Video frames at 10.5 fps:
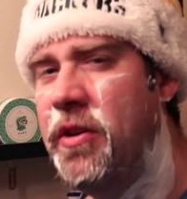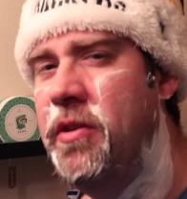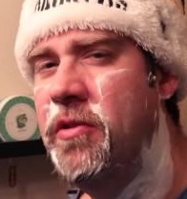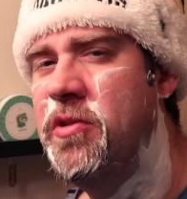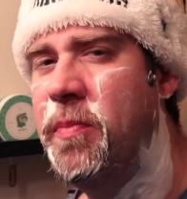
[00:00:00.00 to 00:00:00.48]

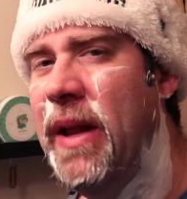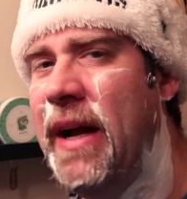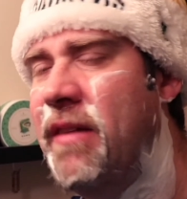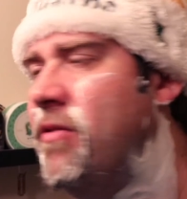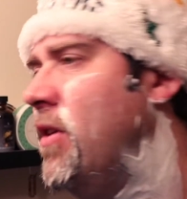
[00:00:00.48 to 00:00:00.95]
huge
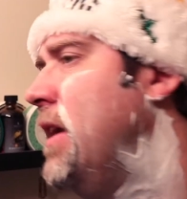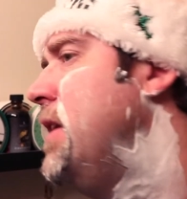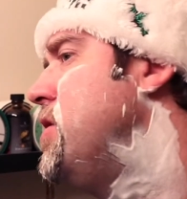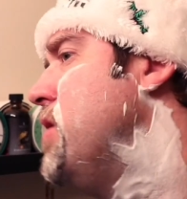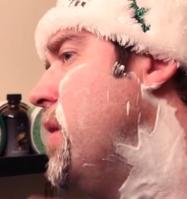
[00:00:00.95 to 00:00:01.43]
Black
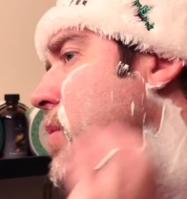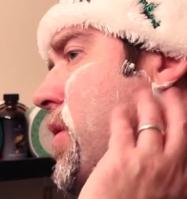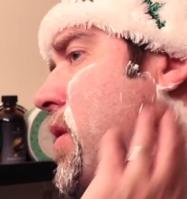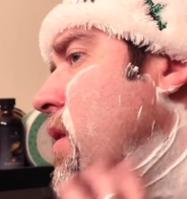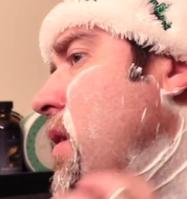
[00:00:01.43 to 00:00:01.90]
Friday
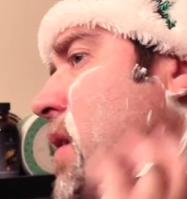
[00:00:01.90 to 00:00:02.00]
shopper,